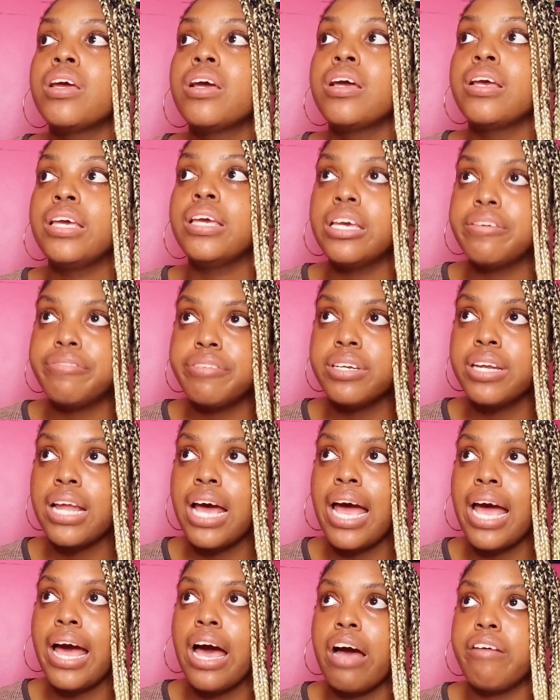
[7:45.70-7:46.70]
given that
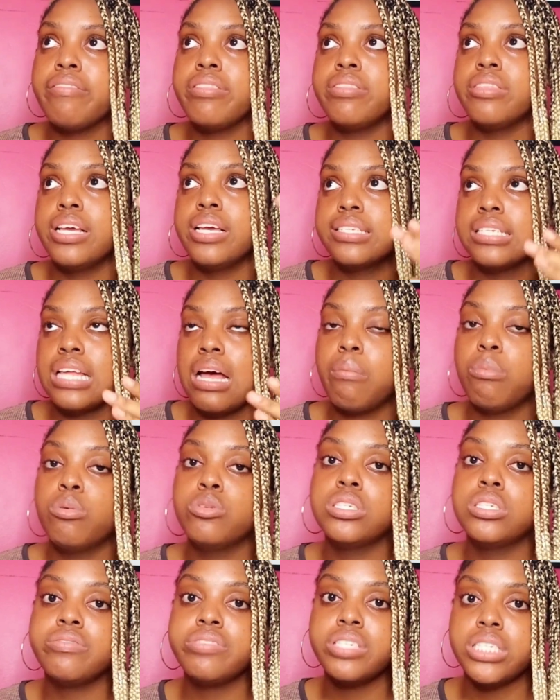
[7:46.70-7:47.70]
I have this
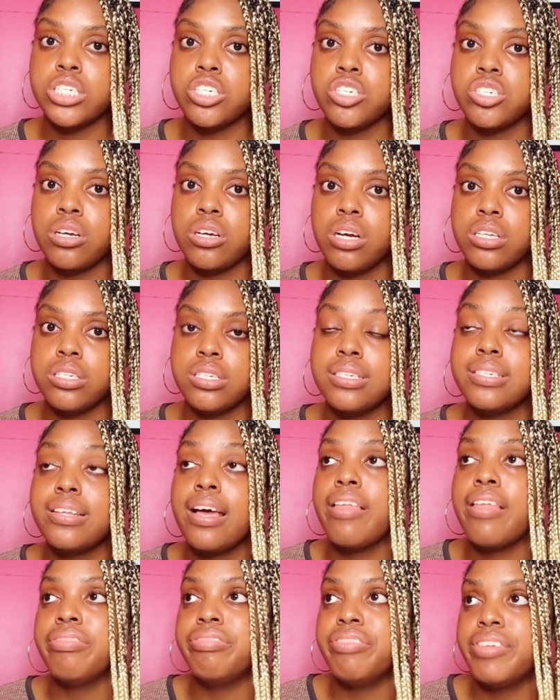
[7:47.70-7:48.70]
amount of sections
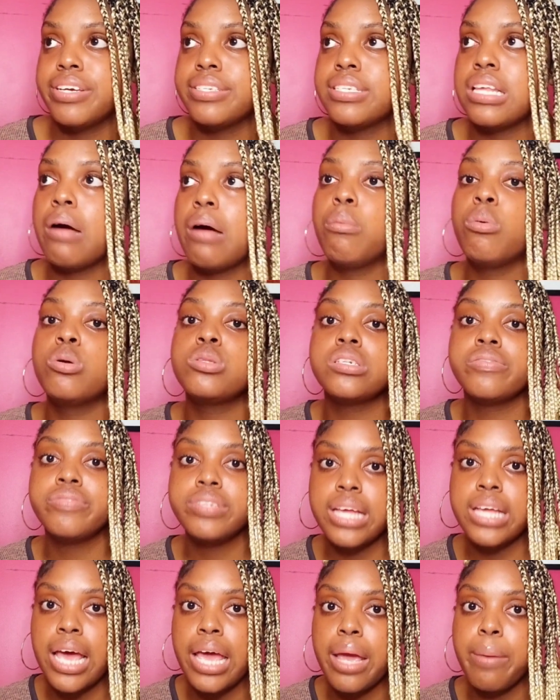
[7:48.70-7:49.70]
and this amount of
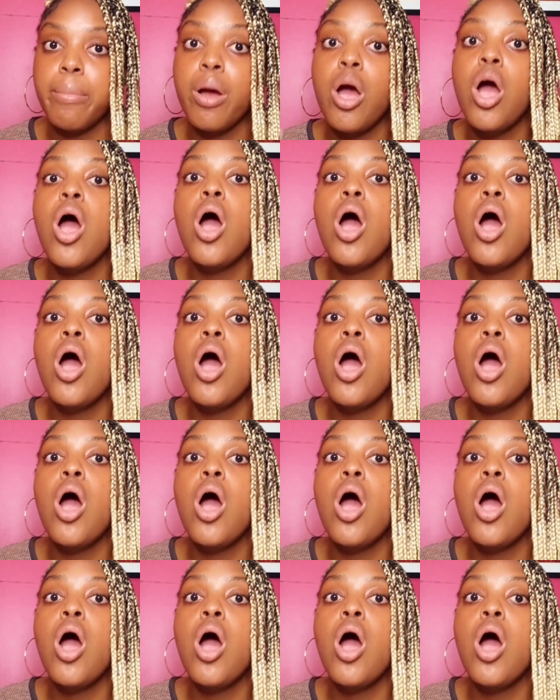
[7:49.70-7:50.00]
time,